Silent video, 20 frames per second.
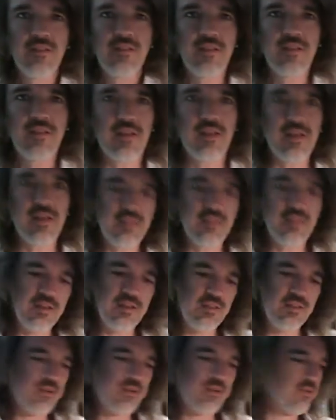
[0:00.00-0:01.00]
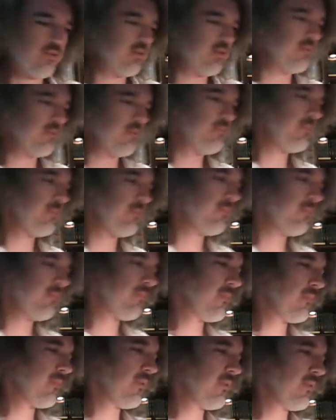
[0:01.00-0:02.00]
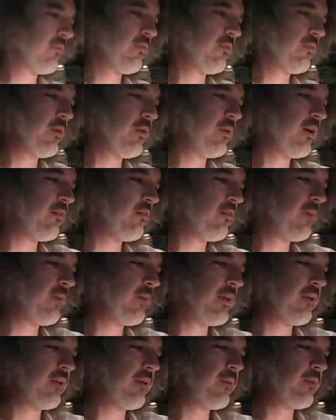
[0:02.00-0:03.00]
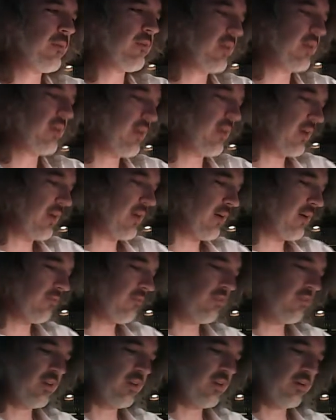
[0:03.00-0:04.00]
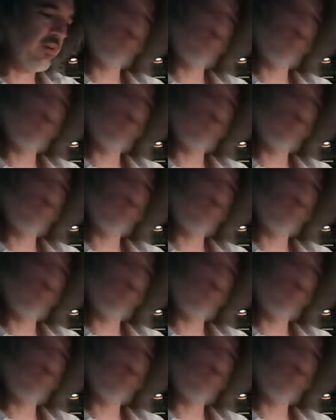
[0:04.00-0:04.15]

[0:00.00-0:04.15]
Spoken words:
that I think that some of you guys might get a bit of a kick out of seeing.